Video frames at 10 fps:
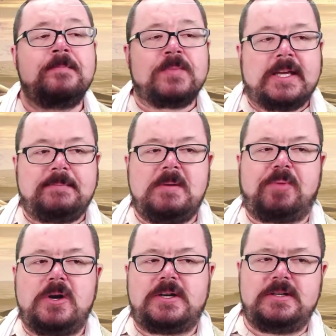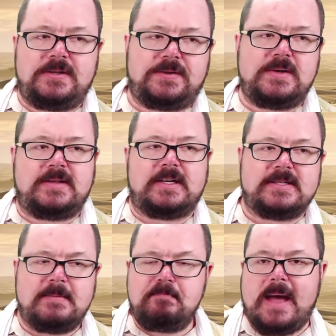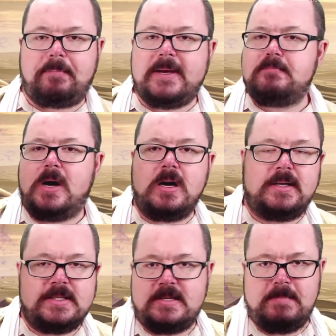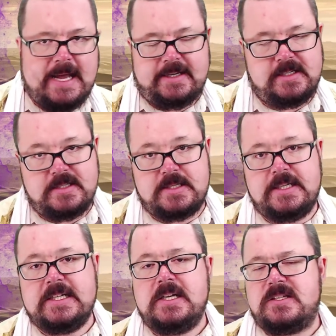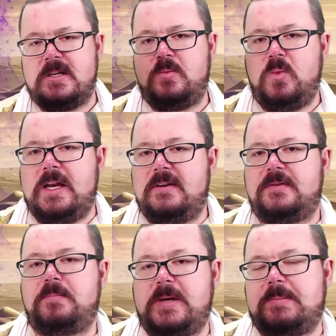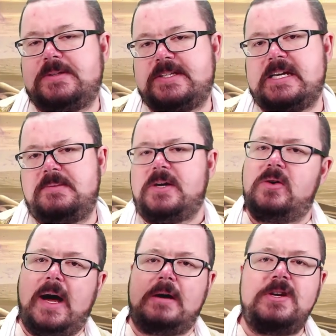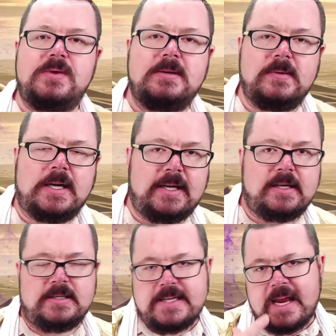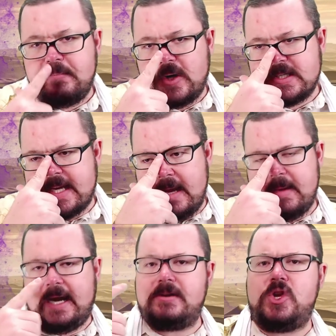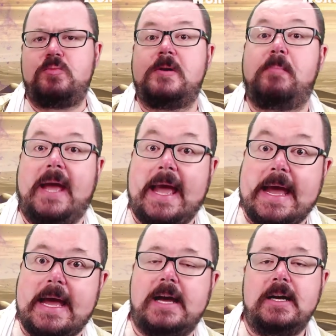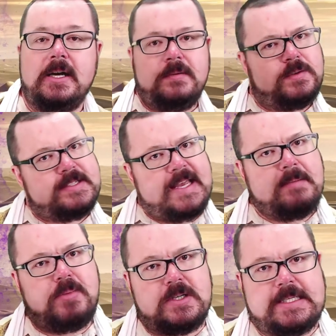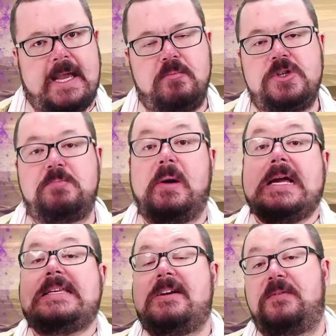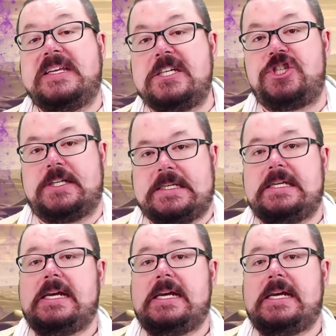can be broken into three things mapping markets and madness so whenever people say to me oh how do you run a, a, a, sandbox game how do you prepare for a sandbox game which by definition